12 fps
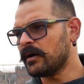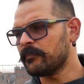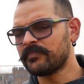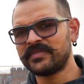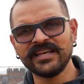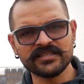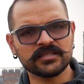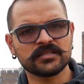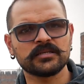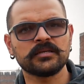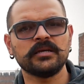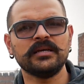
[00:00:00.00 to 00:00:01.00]

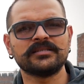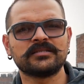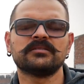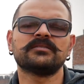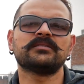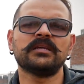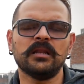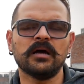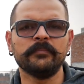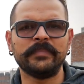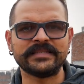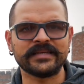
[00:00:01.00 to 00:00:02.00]
this is still
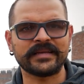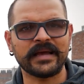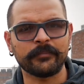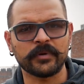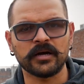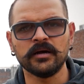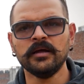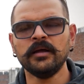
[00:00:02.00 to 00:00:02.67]
a basic camera.